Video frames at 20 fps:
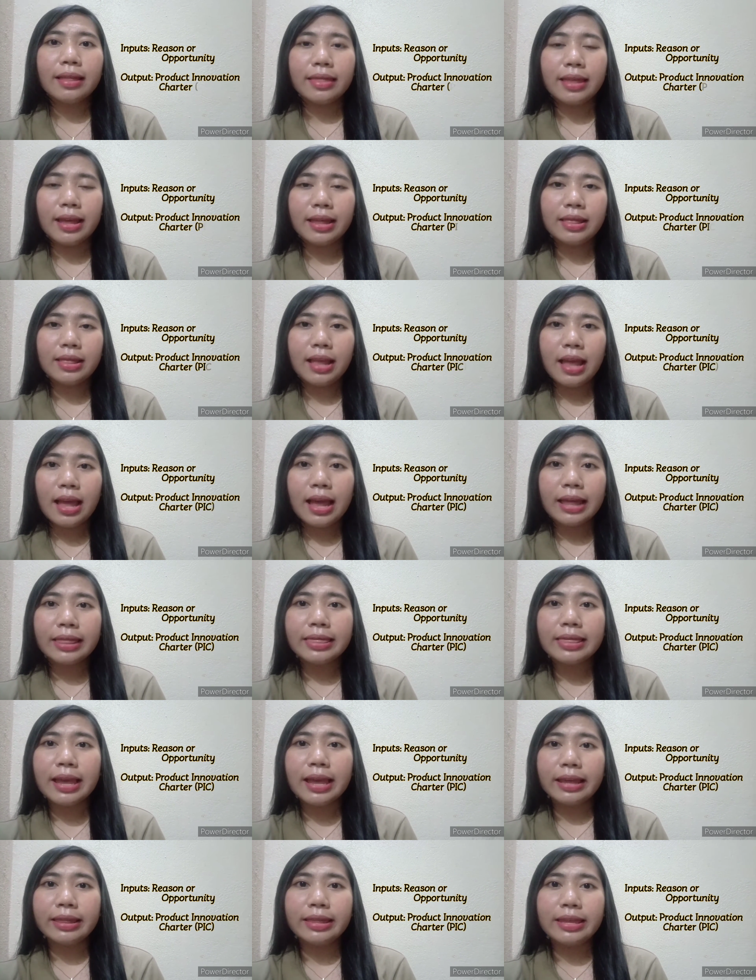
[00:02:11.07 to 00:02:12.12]
Then,
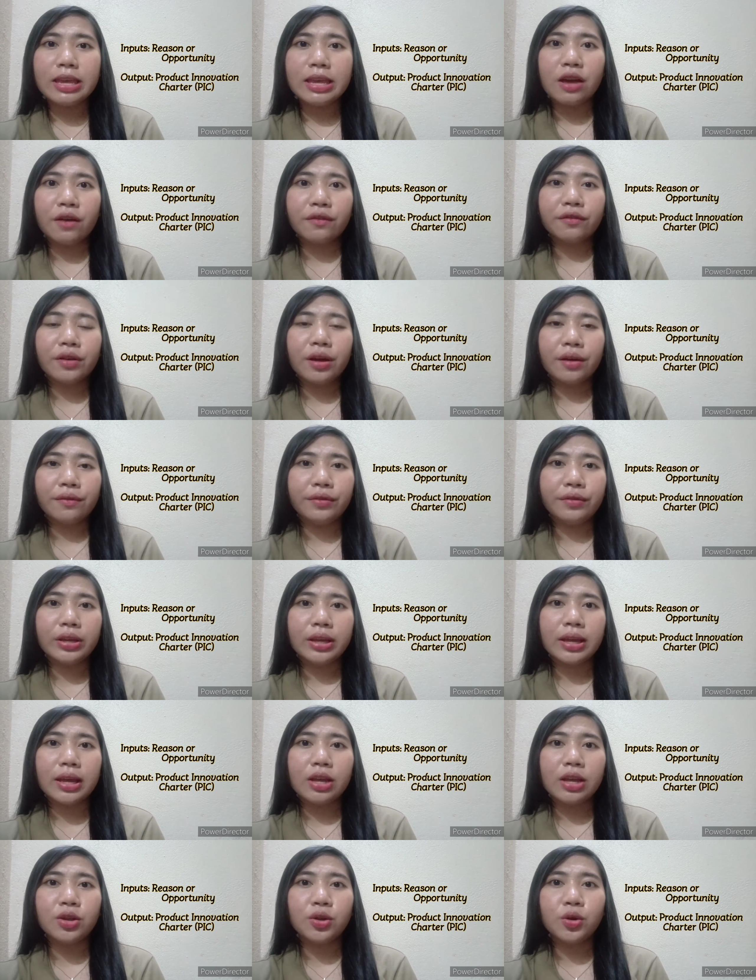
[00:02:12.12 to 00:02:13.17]
the idea of
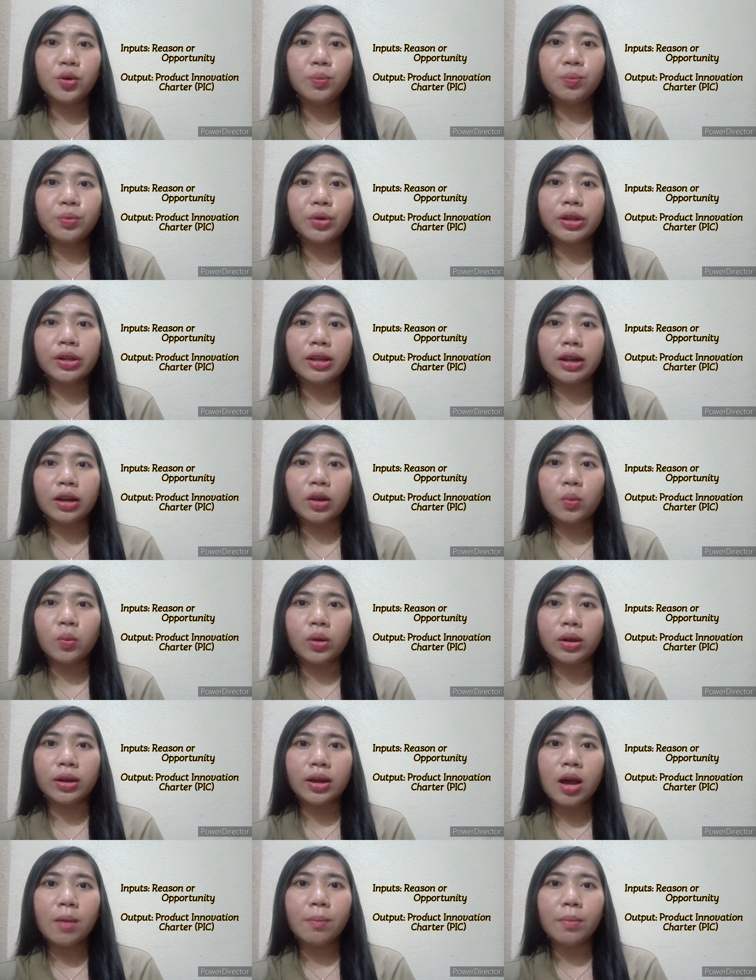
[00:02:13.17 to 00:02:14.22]
having a new product
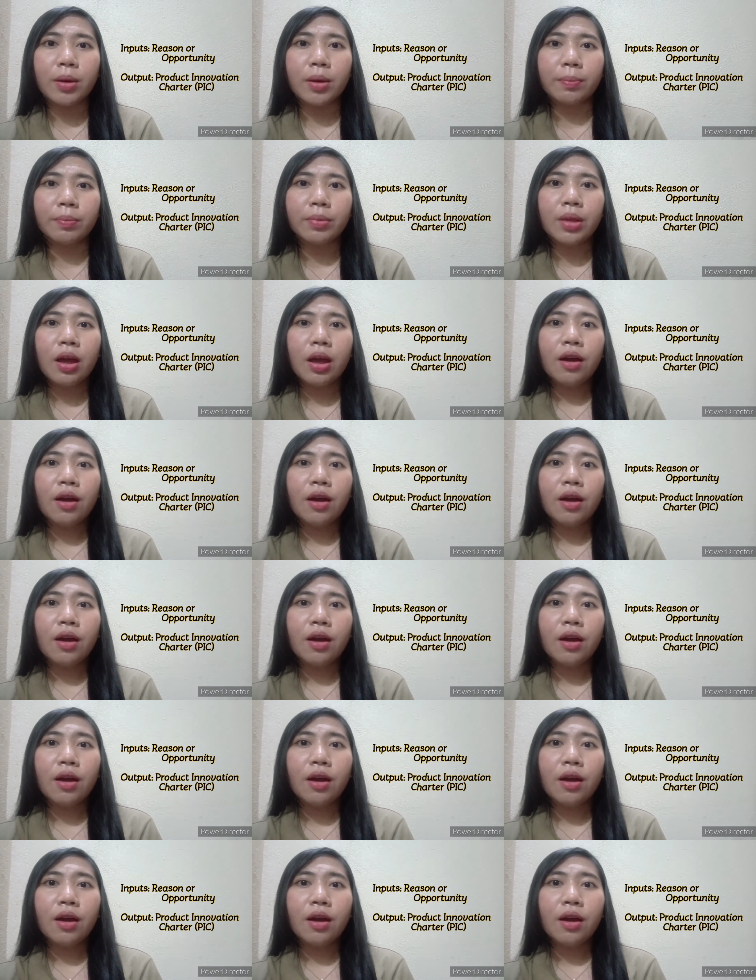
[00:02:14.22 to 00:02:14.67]
will come up